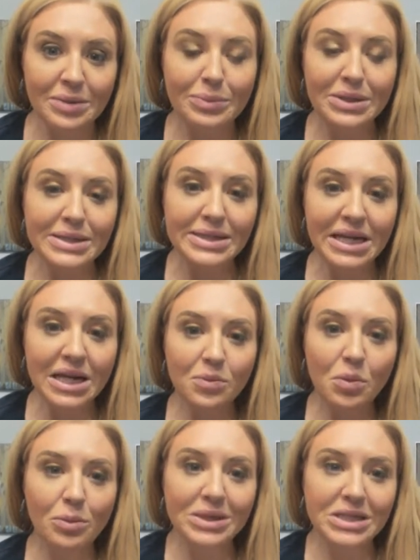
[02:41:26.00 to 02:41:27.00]
please take a
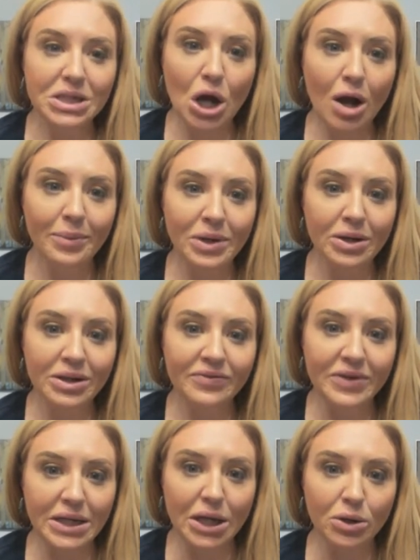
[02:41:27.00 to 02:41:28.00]
moment to comment on the
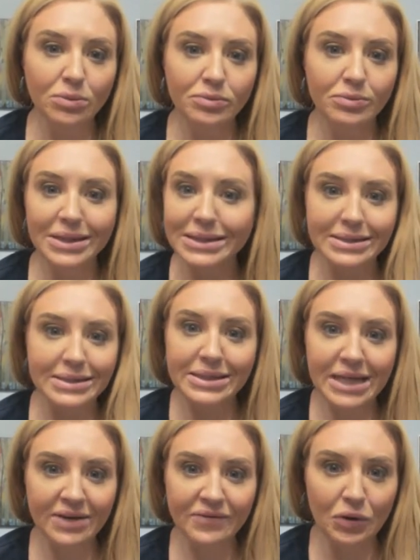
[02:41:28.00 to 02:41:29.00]
video. It doesn't
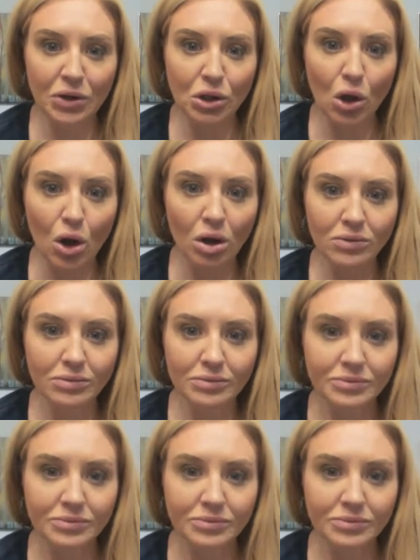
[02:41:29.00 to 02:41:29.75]
take very long.